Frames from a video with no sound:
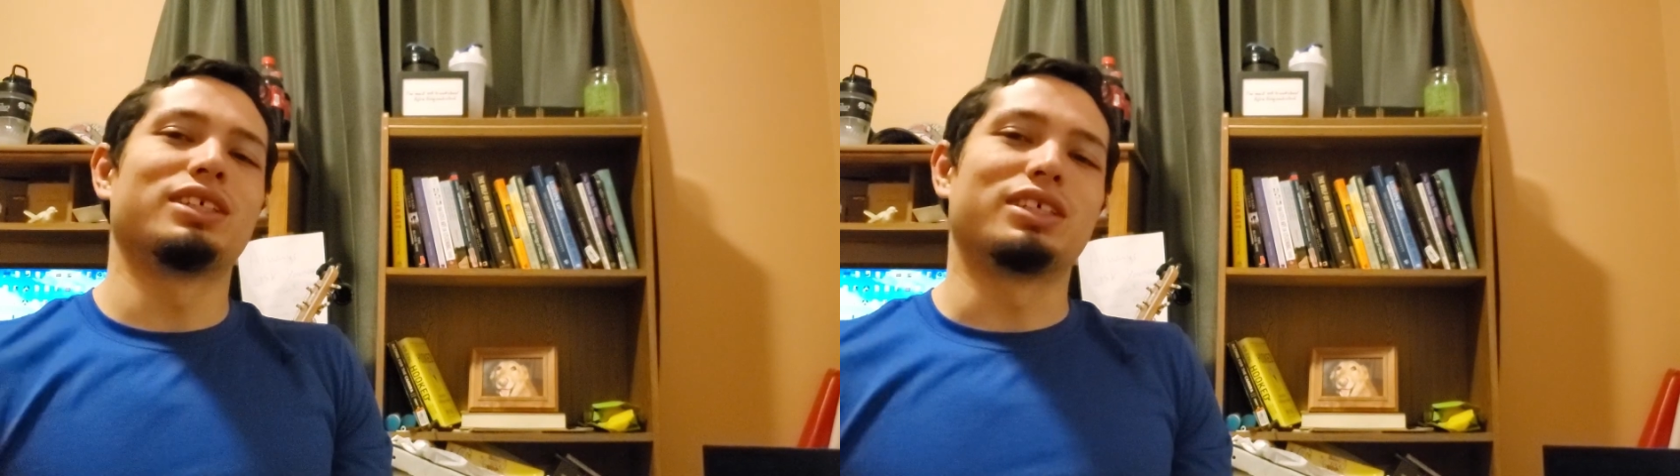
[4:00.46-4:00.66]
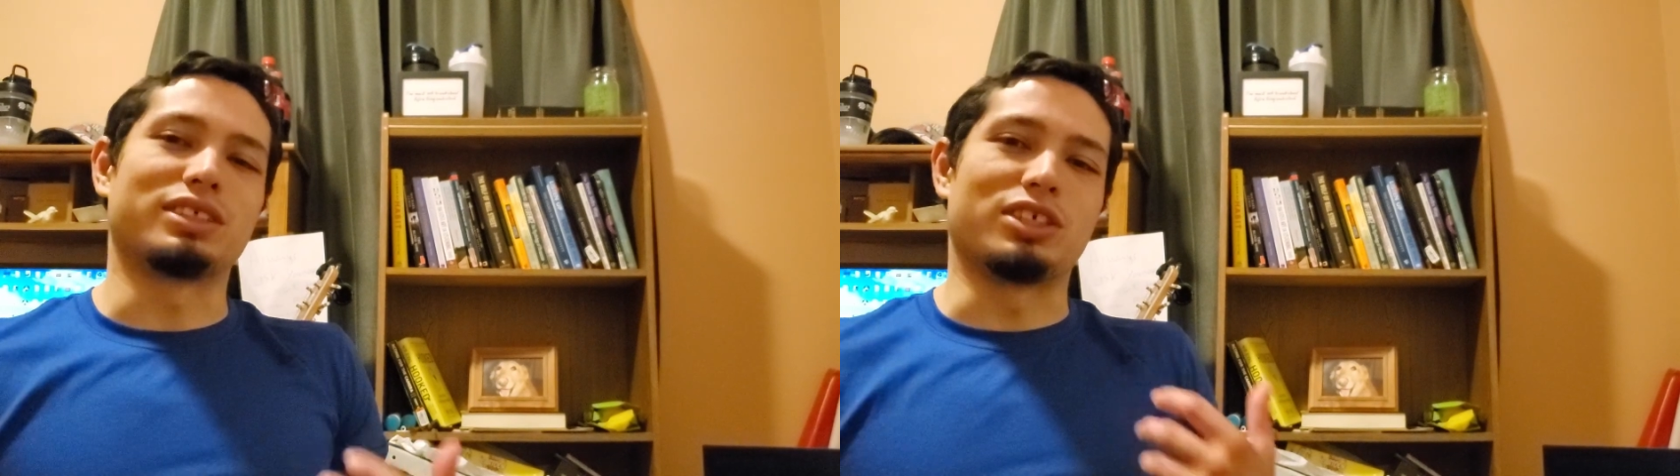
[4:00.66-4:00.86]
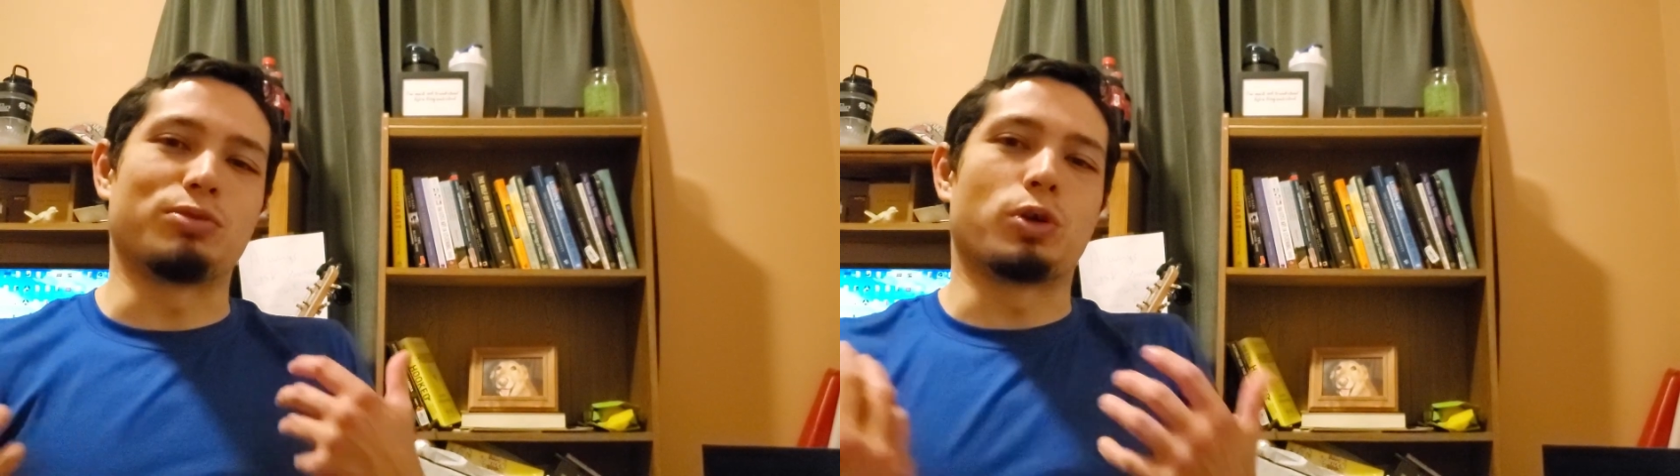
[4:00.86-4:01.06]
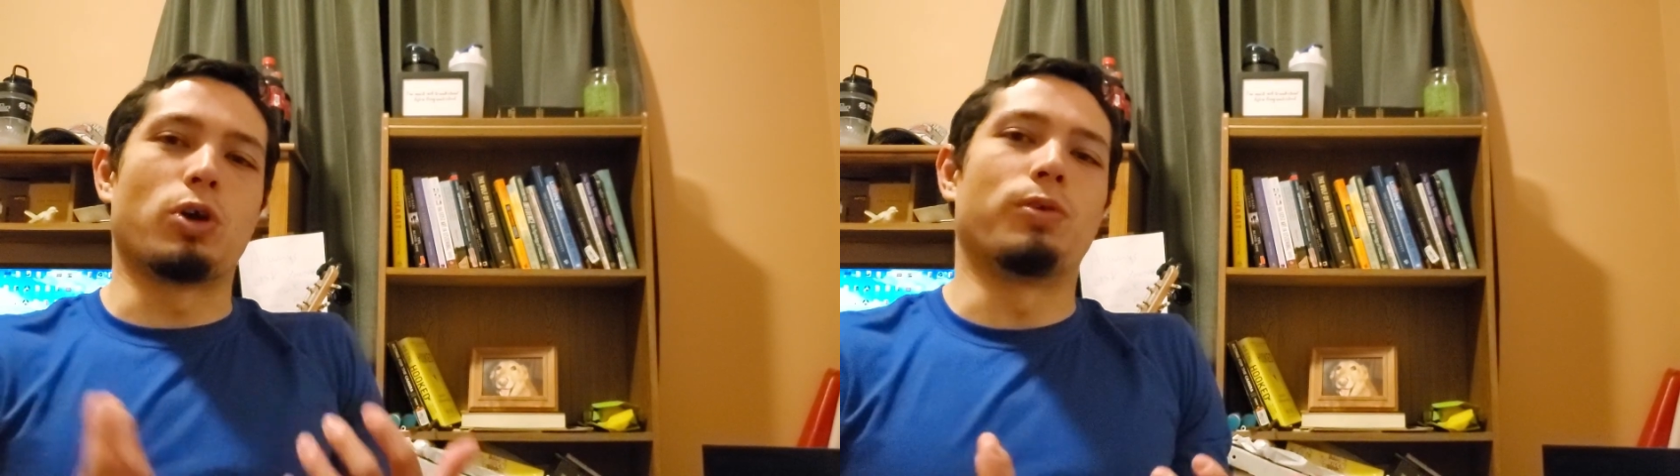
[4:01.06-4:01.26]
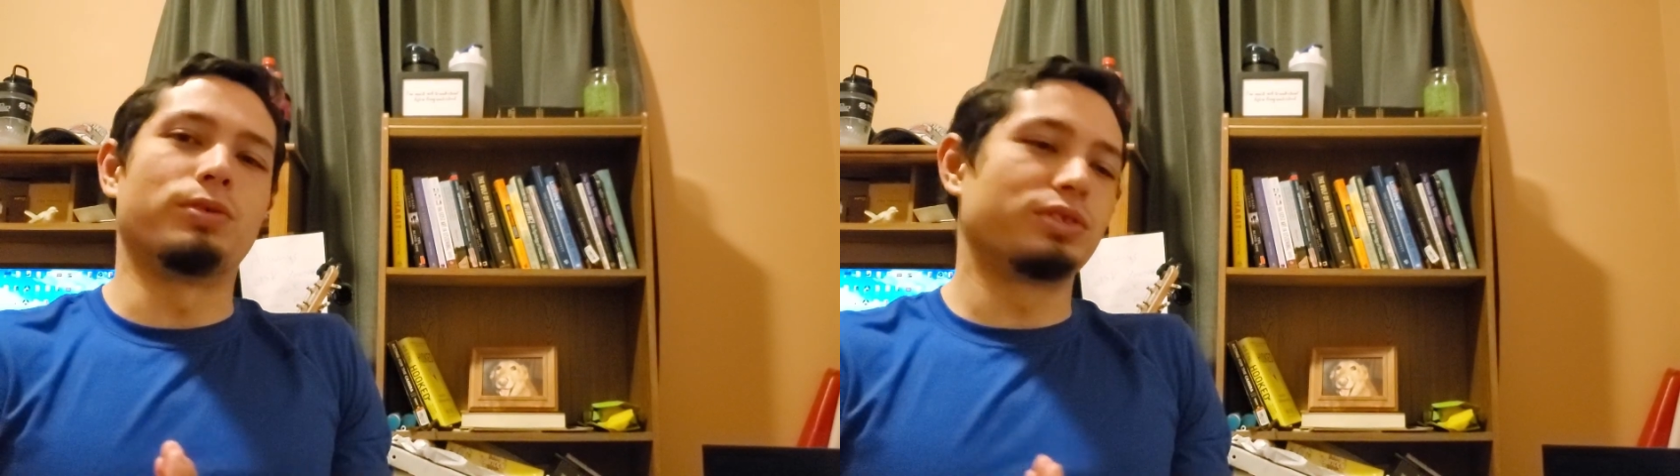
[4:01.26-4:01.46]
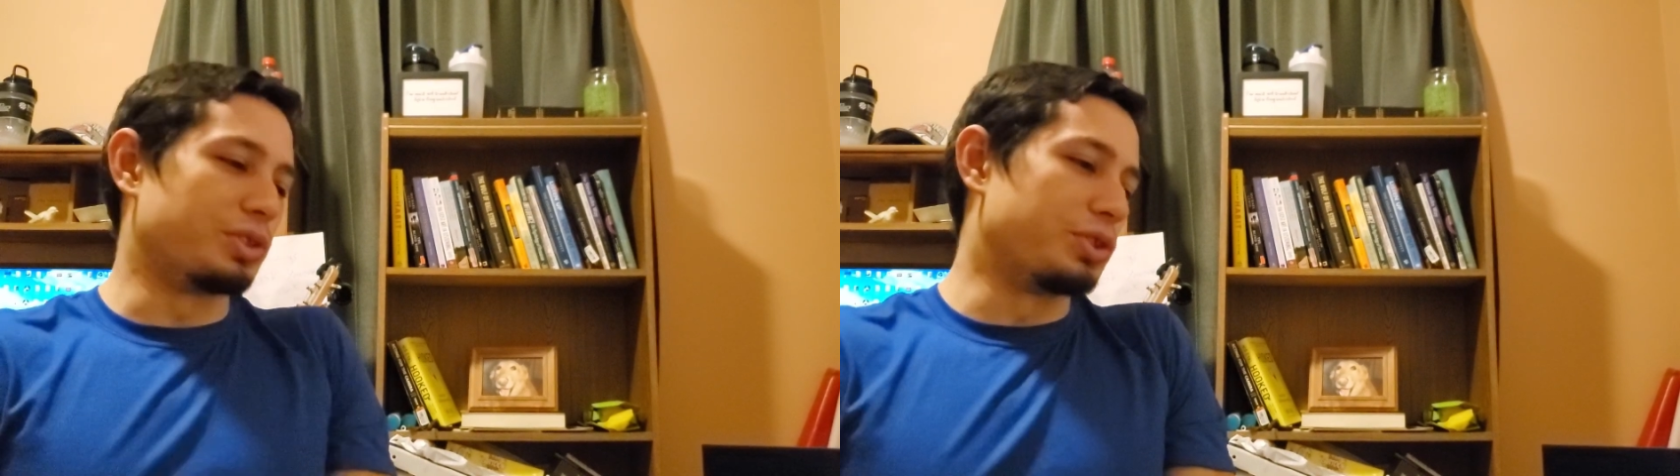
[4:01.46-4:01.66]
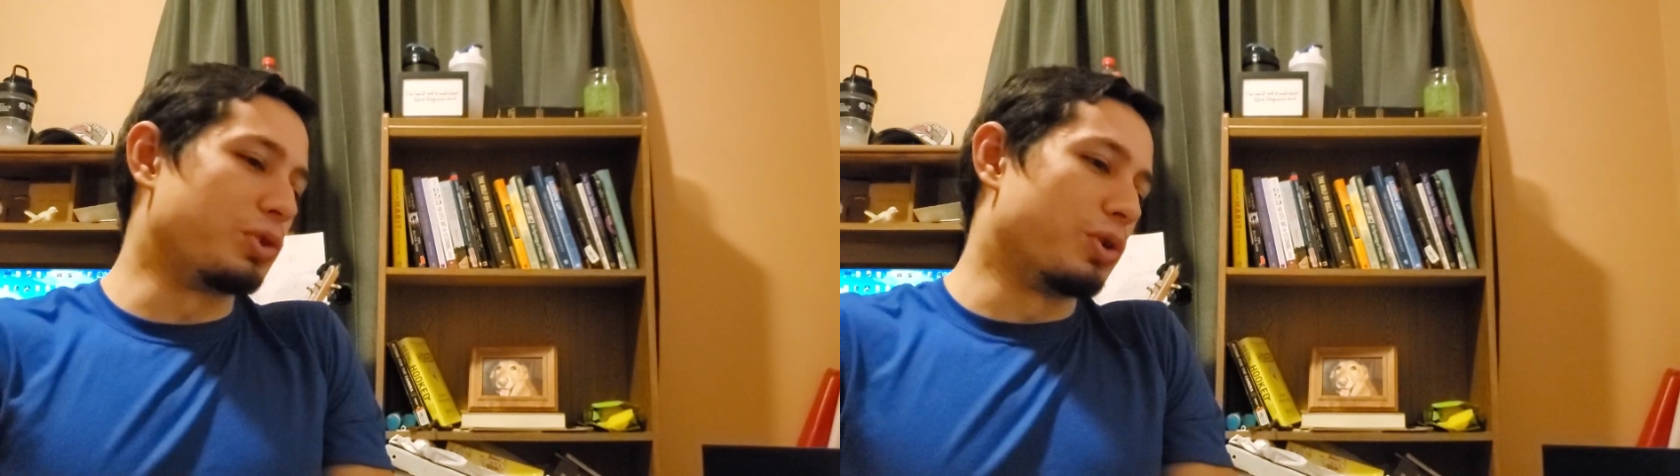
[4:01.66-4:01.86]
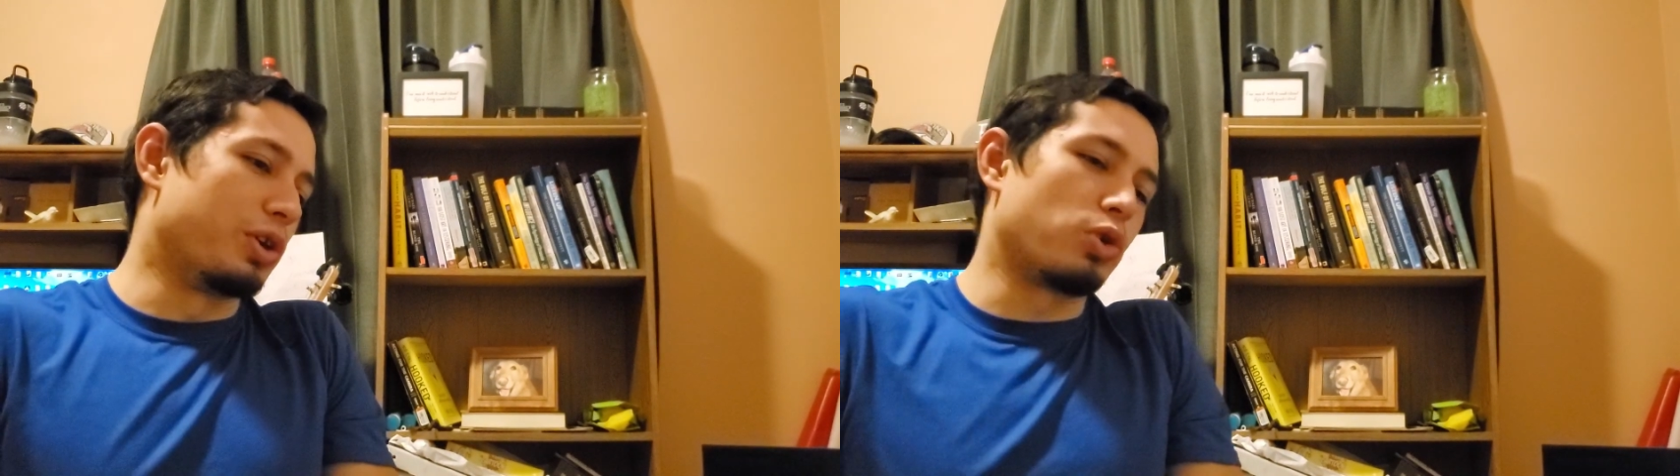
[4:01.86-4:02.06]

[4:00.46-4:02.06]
Say, bro, you're doing a